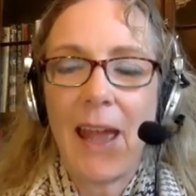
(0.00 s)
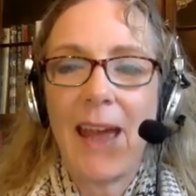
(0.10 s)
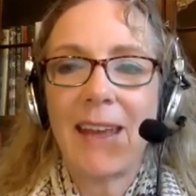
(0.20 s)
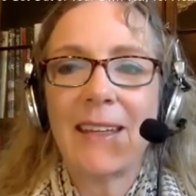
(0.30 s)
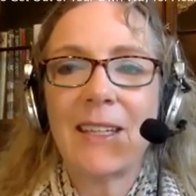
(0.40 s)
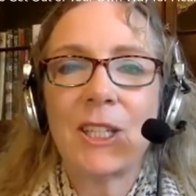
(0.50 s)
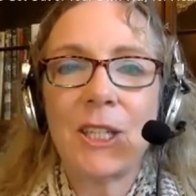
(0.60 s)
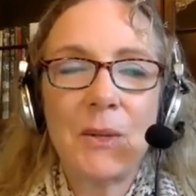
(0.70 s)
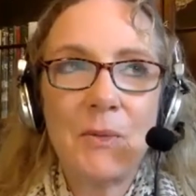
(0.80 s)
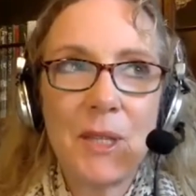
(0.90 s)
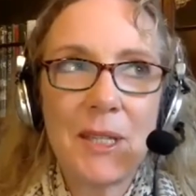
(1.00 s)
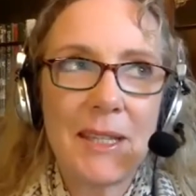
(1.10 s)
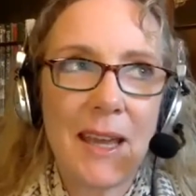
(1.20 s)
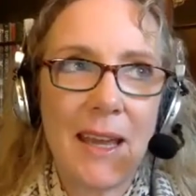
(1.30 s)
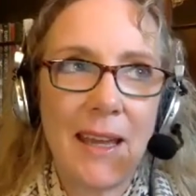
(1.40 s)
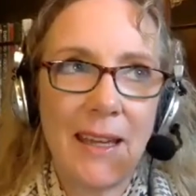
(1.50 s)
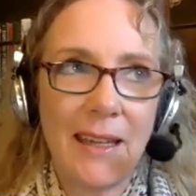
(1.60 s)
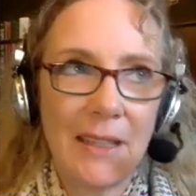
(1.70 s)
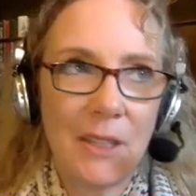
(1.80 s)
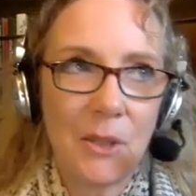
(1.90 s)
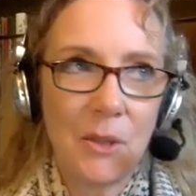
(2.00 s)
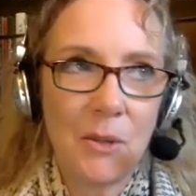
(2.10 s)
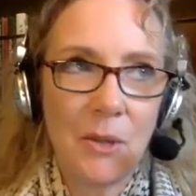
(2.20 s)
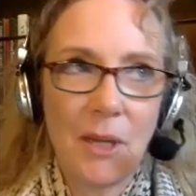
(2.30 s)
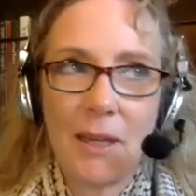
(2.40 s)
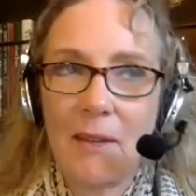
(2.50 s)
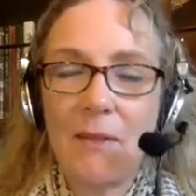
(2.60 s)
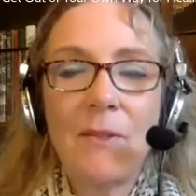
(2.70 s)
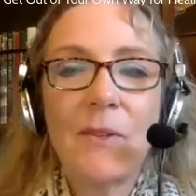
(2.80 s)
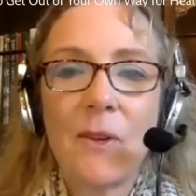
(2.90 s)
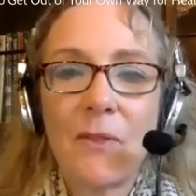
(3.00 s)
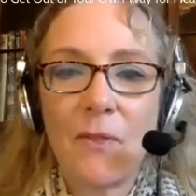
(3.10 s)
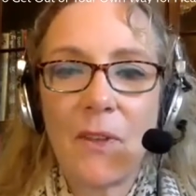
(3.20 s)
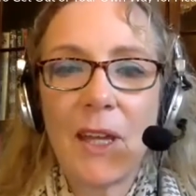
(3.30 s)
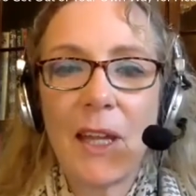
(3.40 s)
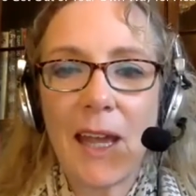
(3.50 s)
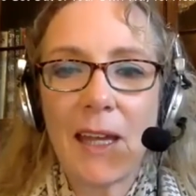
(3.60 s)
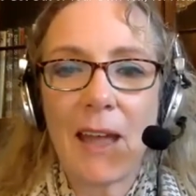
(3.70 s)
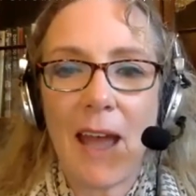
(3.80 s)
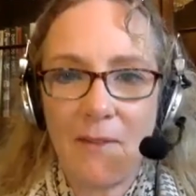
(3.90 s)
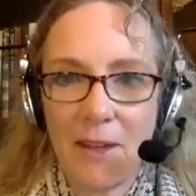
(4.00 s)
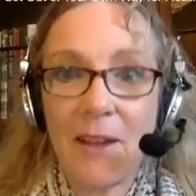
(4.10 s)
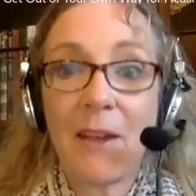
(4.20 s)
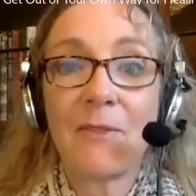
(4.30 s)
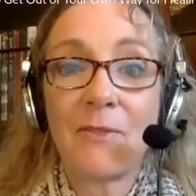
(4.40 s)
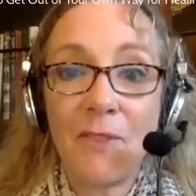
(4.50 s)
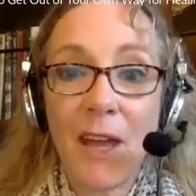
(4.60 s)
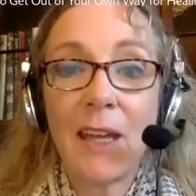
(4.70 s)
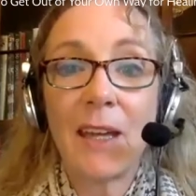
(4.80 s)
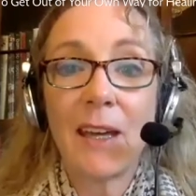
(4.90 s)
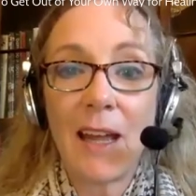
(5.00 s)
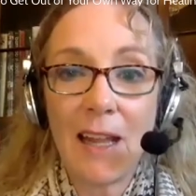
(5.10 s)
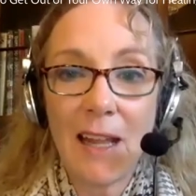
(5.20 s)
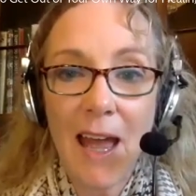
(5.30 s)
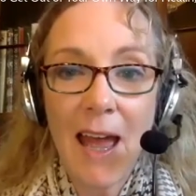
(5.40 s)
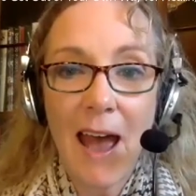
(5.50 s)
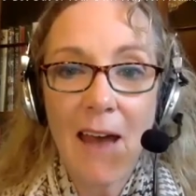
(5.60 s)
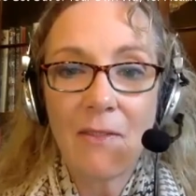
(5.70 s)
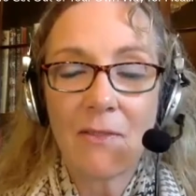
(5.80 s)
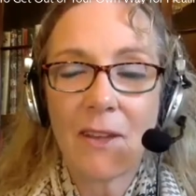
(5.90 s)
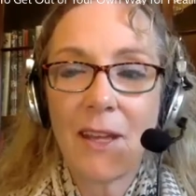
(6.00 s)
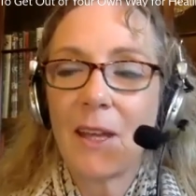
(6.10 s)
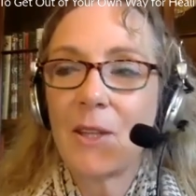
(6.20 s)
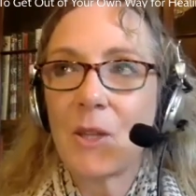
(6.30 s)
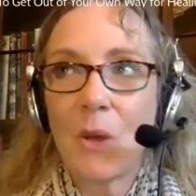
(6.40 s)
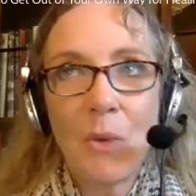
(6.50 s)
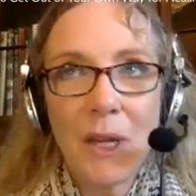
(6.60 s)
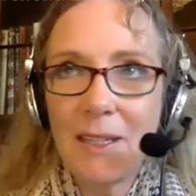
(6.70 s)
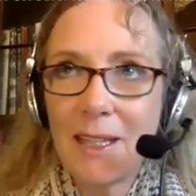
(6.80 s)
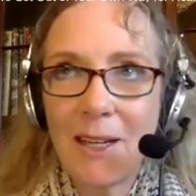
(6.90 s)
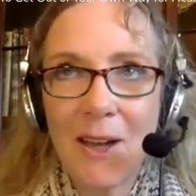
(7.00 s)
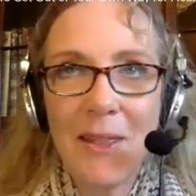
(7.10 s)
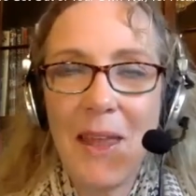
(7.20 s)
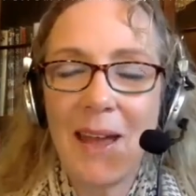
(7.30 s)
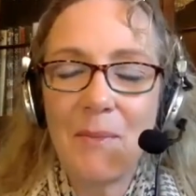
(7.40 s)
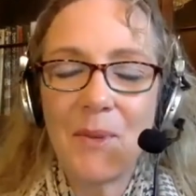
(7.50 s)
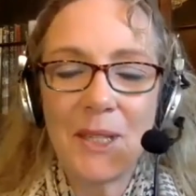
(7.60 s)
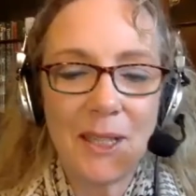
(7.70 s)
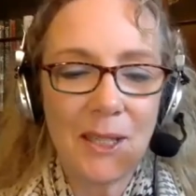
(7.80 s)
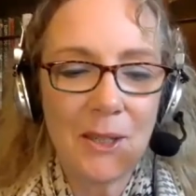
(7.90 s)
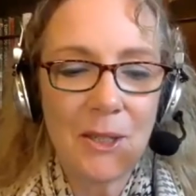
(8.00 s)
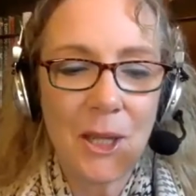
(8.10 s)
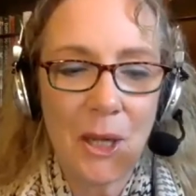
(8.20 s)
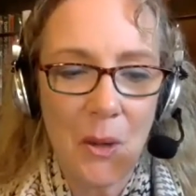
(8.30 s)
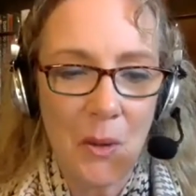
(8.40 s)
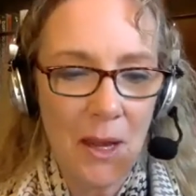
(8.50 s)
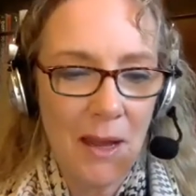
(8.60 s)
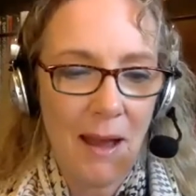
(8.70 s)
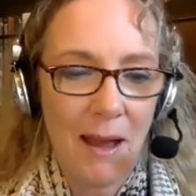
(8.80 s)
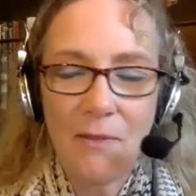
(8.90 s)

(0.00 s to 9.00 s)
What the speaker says: And she was saying to, even if you don't feel like laughing, fake a laugh. And so we did on that particular show. I